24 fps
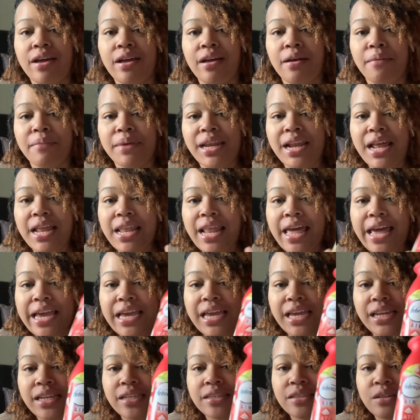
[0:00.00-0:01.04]
Um, and I like
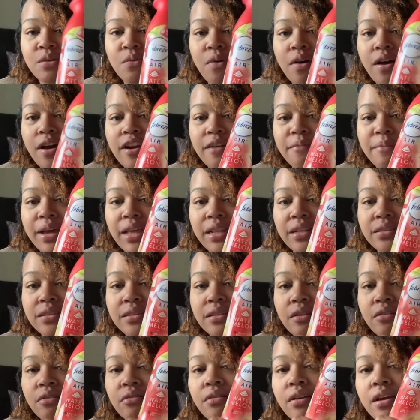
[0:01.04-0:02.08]
it. It's the watermelon,
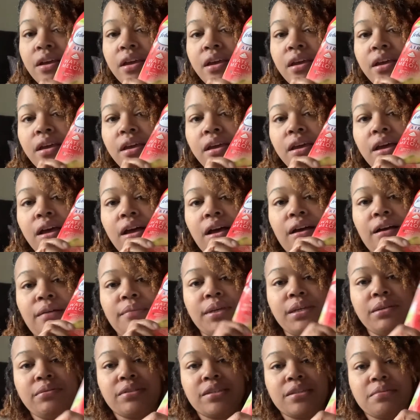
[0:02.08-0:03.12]
so um,
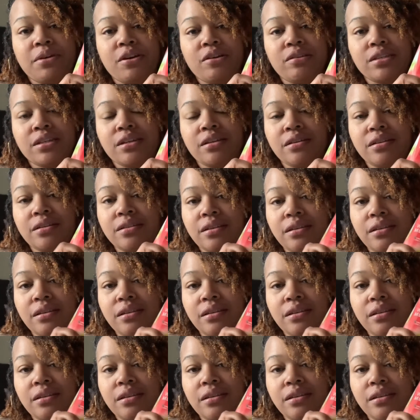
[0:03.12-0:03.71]
it smells good.